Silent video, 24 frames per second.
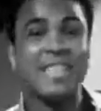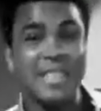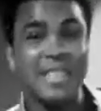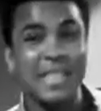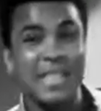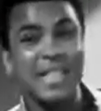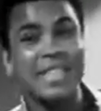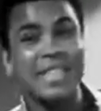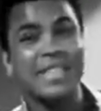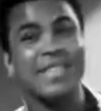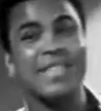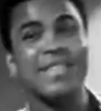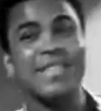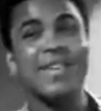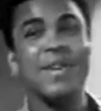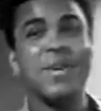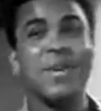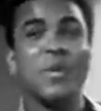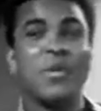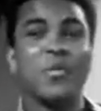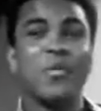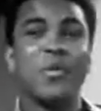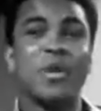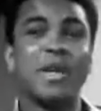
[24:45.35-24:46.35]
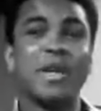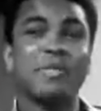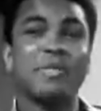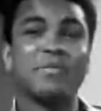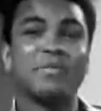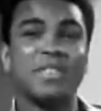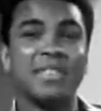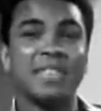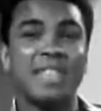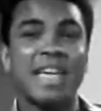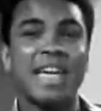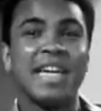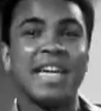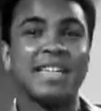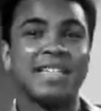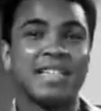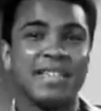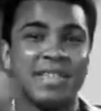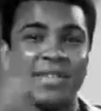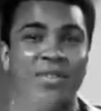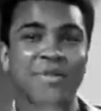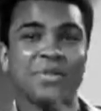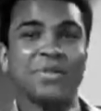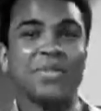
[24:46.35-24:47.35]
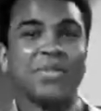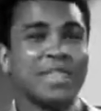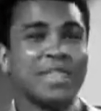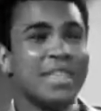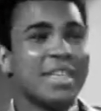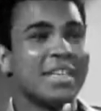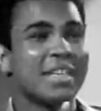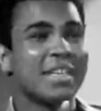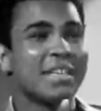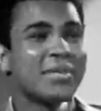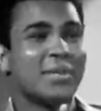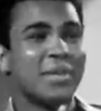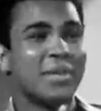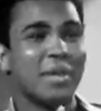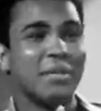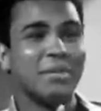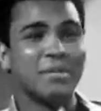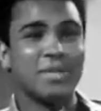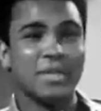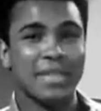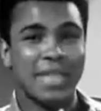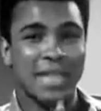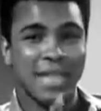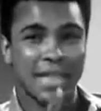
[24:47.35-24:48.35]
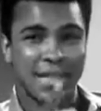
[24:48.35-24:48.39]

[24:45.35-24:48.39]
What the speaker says: No, listen. What I'm saying to you is this.